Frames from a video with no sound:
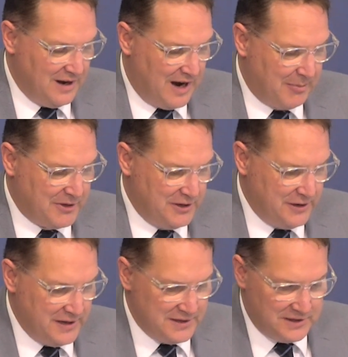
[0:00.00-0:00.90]

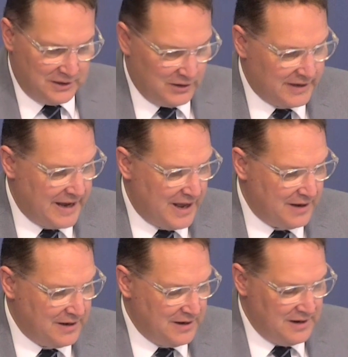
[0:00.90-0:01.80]
opportunities to look
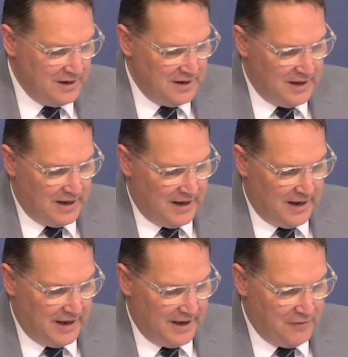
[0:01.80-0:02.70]
at.
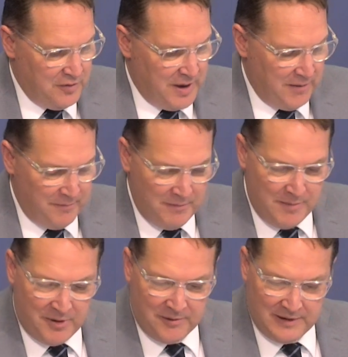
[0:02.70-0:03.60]
If you may remember,